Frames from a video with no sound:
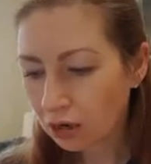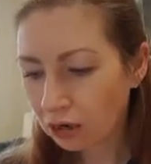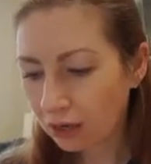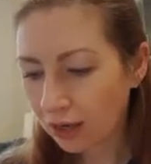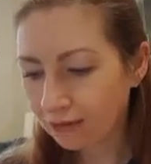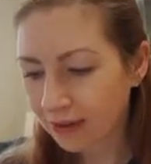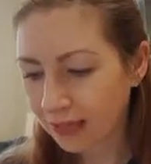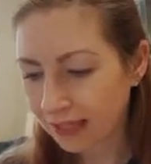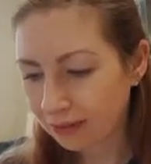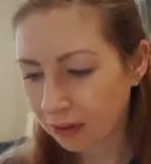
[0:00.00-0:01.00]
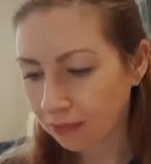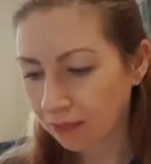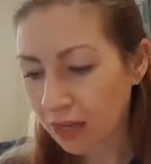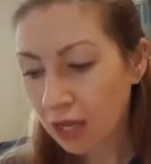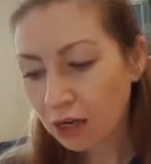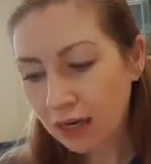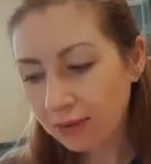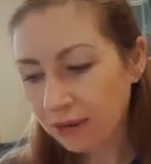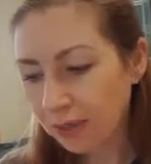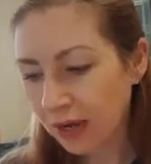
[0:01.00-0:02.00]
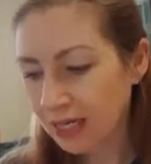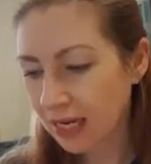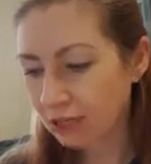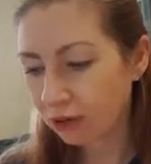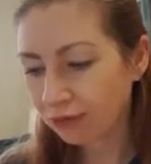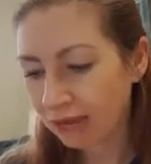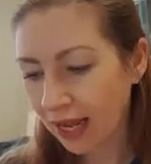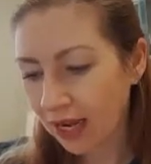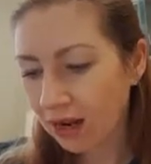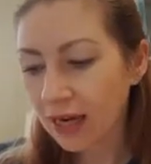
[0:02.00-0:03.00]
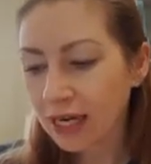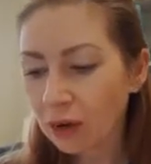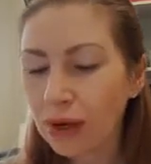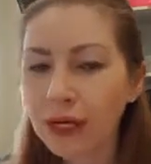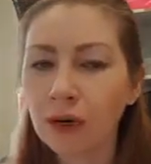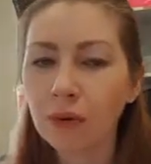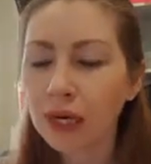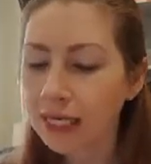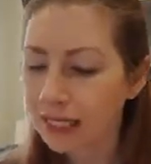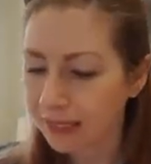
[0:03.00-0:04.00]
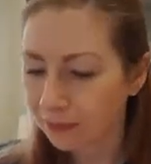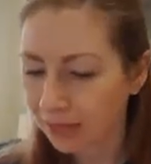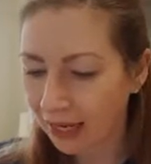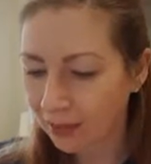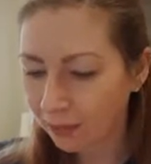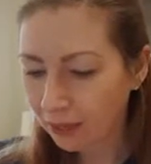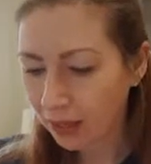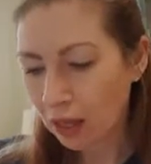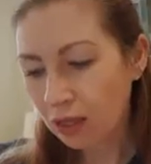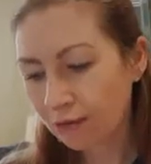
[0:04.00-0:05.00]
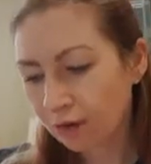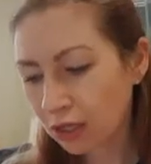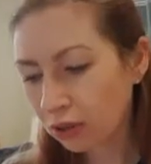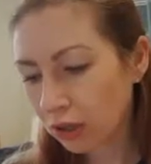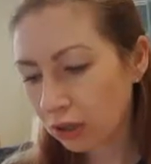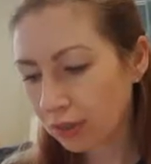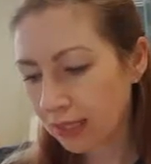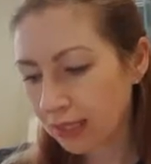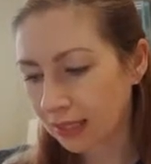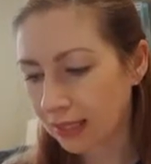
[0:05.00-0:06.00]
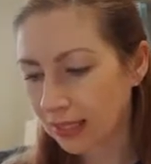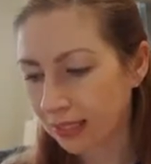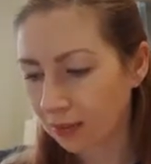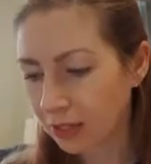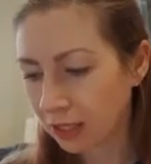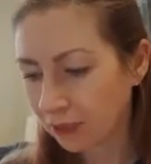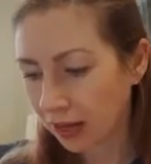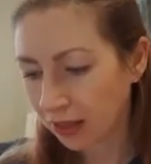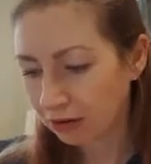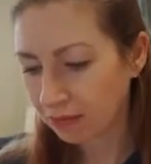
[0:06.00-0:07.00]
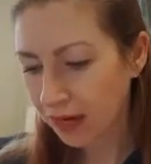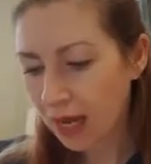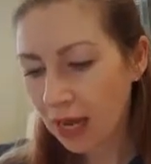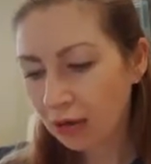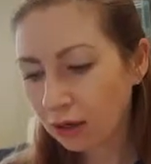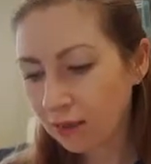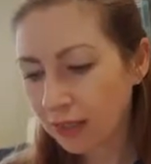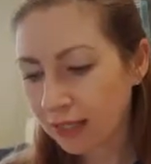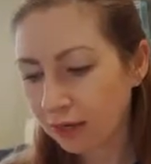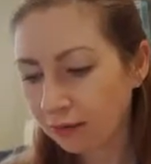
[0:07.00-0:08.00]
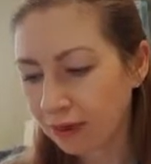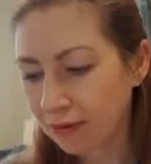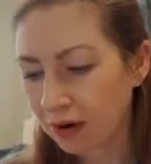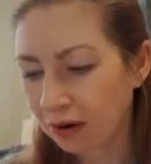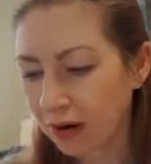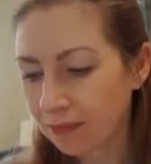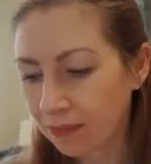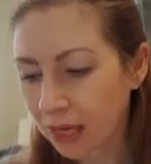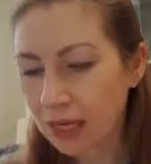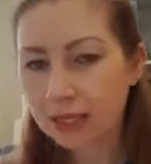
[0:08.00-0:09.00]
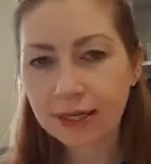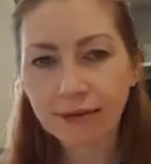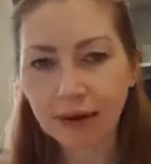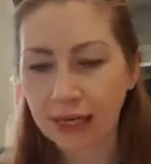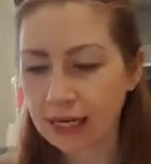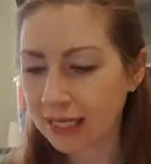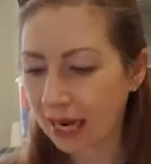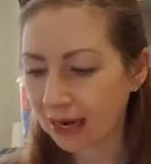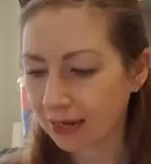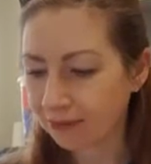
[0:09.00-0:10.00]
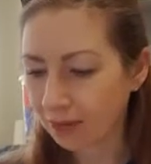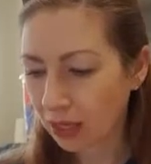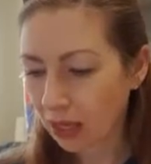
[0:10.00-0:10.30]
Kudafi's, mum. Kudafi's better, and don't forget, I know, I'll eat something. The front door closes as I step into the bathroom and look at myself in the mirror. Definitely tanner.